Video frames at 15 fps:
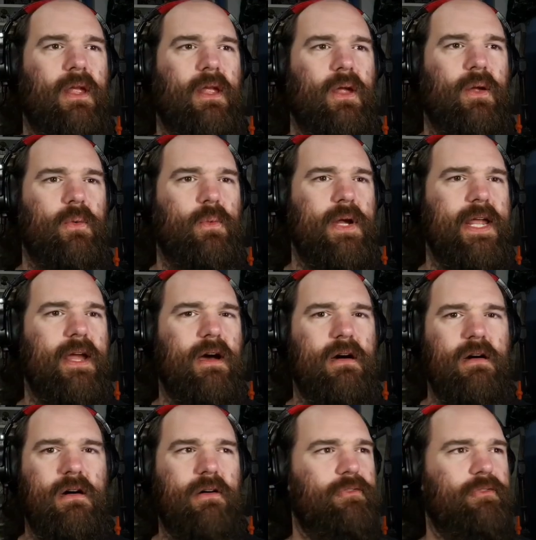We are
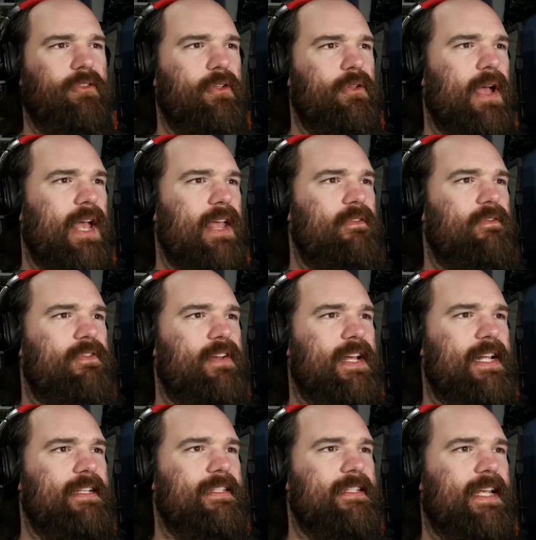off to a
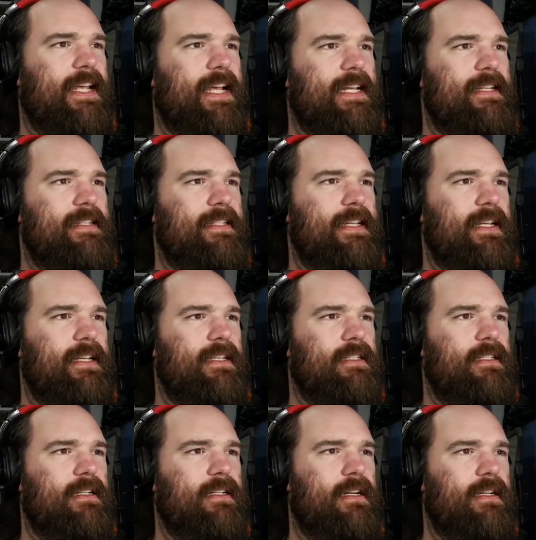fantastic
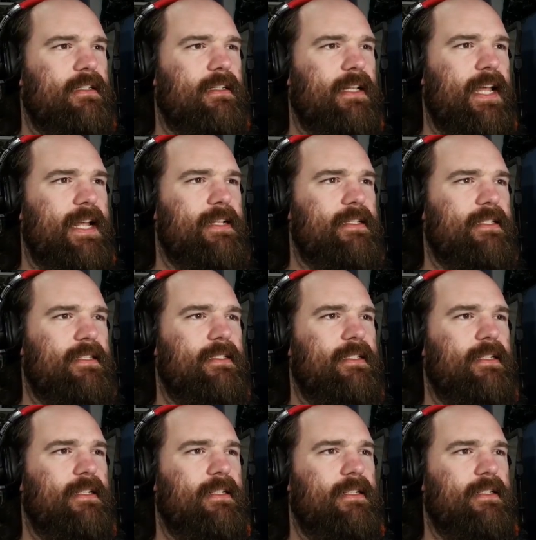start. Let's
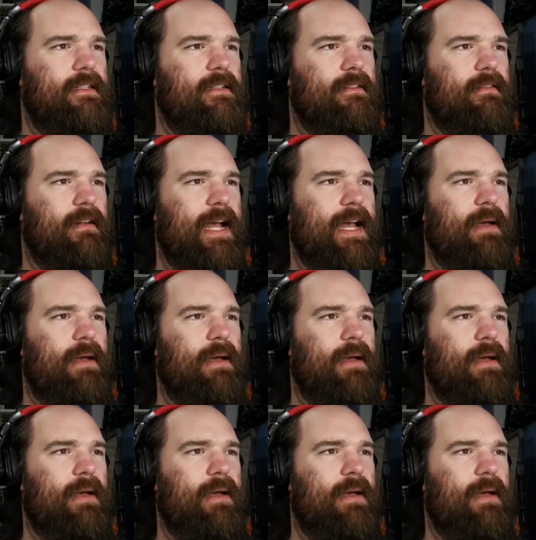grab.